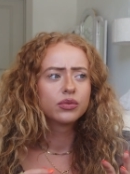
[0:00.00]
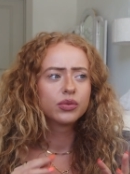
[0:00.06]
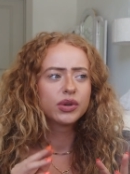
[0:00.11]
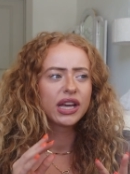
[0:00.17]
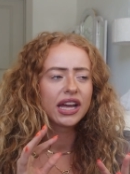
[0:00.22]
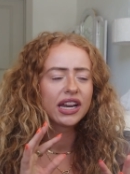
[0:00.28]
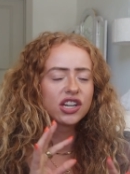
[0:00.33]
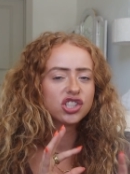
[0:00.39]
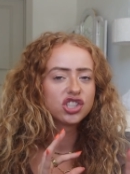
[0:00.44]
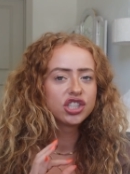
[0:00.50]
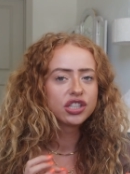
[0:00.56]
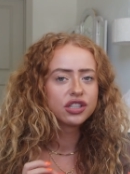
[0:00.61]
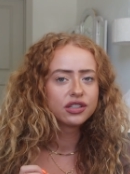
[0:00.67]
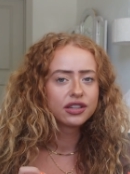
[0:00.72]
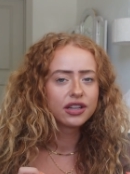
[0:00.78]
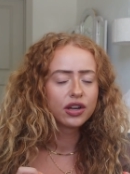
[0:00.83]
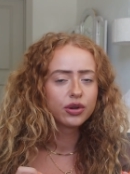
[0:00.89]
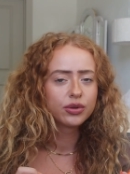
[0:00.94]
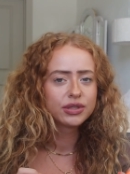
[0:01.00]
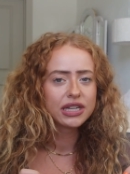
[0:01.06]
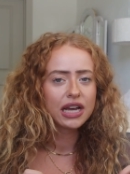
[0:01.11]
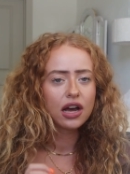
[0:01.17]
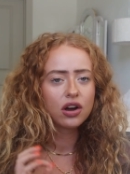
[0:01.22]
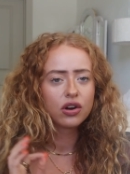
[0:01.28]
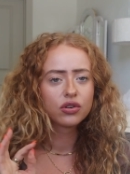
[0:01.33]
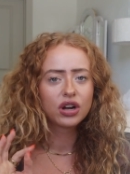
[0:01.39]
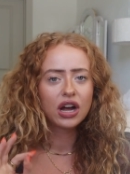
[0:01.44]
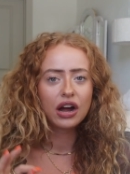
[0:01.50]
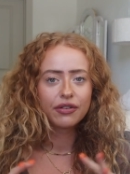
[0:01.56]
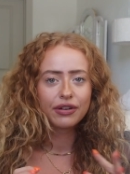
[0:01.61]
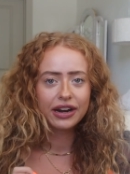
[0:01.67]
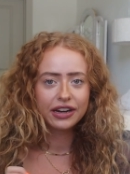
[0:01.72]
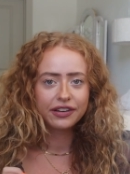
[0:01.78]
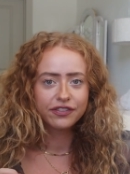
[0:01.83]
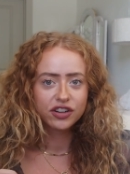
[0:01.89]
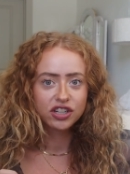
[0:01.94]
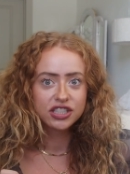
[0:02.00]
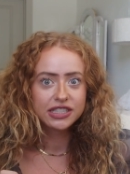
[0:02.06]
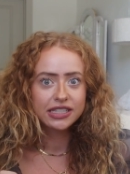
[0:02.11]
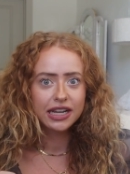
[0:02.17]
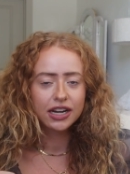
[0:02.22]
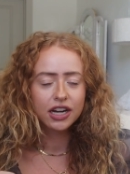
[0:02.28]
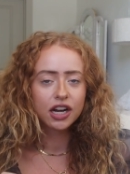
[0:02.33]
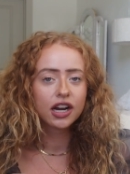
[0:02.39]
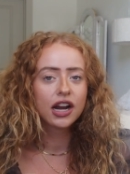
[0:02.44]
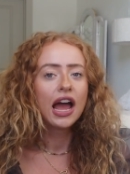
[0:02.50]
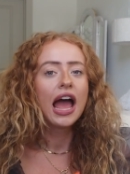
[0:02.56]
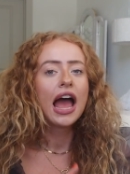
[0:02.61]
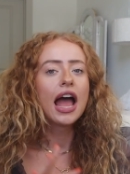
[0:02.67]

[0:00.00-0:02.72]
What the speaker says: we kind of chilled the hotel, got ready for dinner,